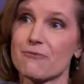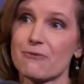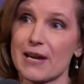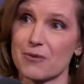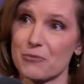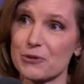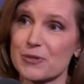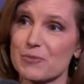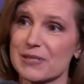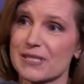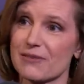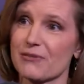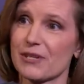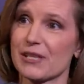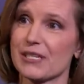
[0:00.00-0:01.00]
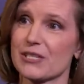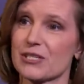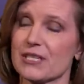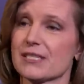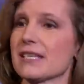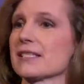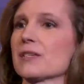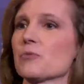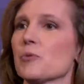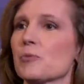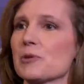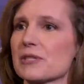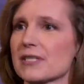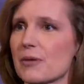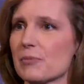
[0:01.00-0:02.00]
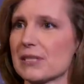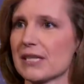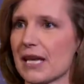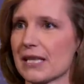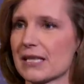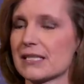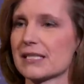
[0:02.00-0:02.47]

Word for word: In fact, more specifically, she says it will precipitate